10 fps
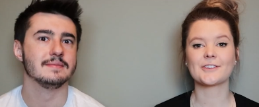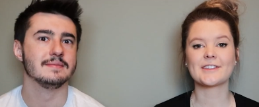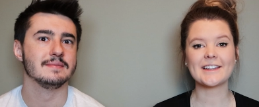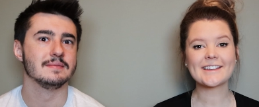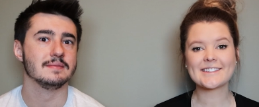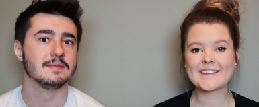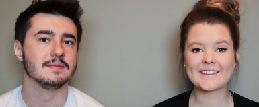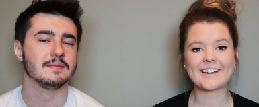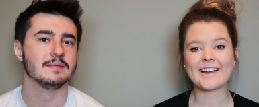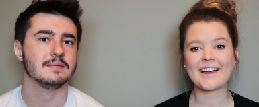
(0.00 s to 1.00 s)
Speaker 1: So the next
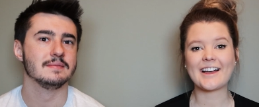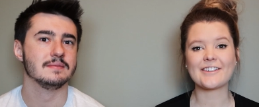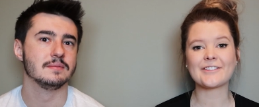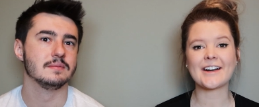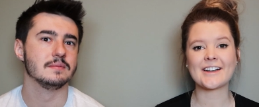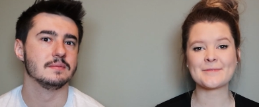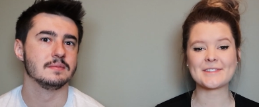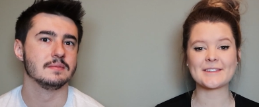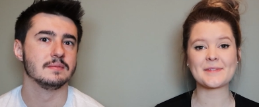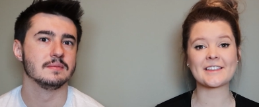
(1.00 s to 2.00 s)
thing that I have um,
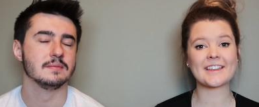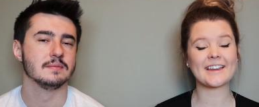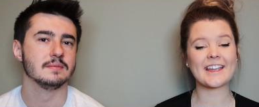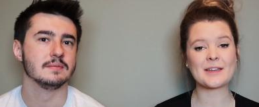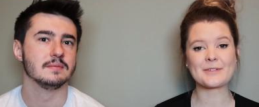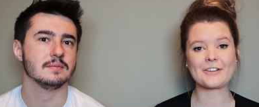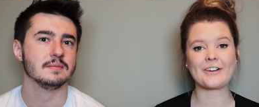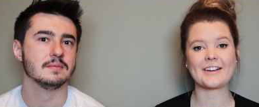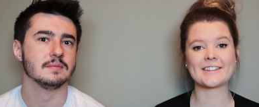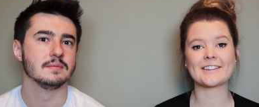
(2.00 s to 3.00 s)
is something that I came
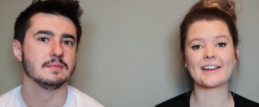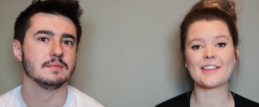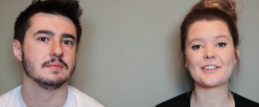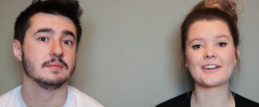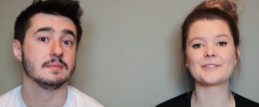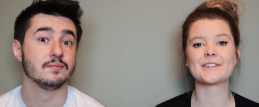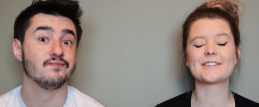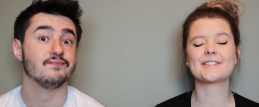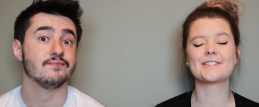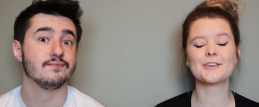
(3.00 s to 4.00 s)
across that I thought was
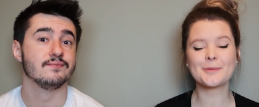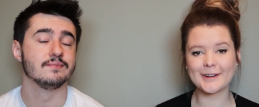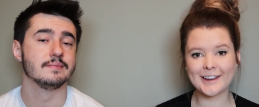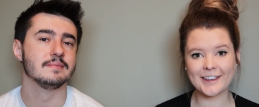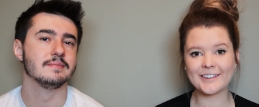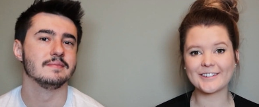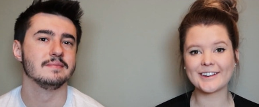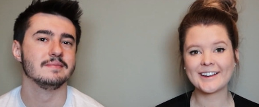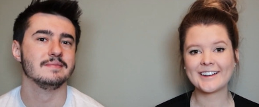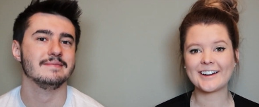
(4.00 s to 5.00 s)
super
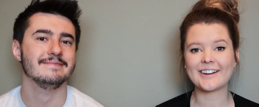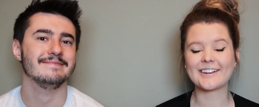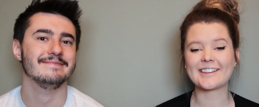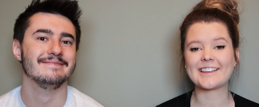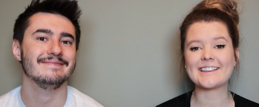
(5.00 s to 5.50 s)
cute are